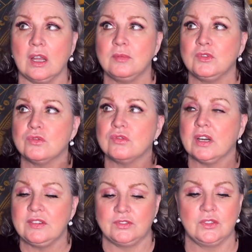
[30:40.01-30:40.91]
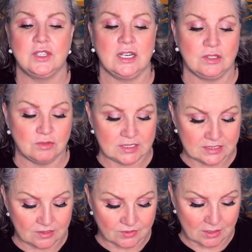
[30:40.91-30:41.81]
I'm grateful that I
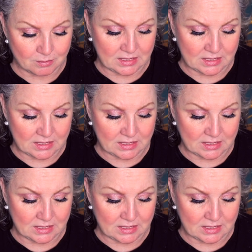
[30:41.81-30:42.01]
received that